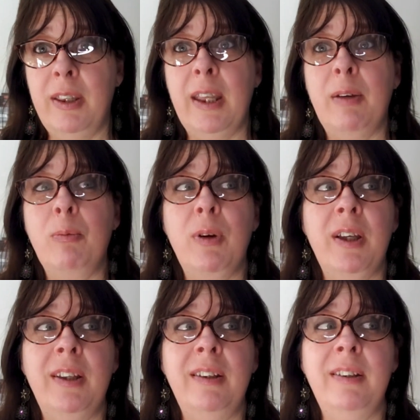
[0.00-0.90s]
And then
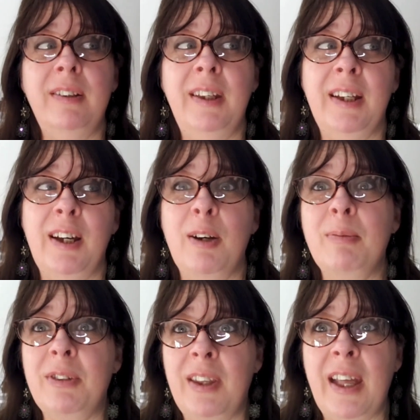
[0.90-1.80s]
when it
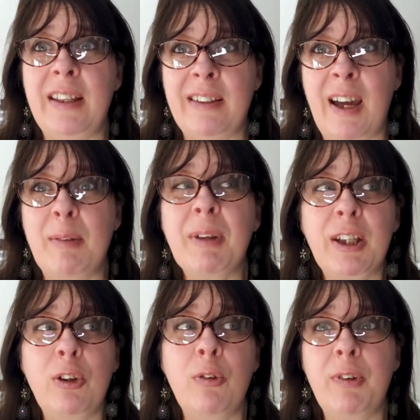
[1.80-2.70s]
comes to that time,
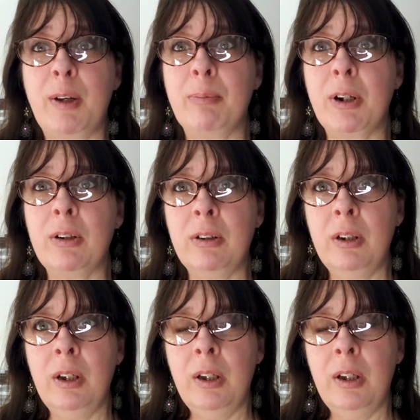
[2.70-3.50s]
like November,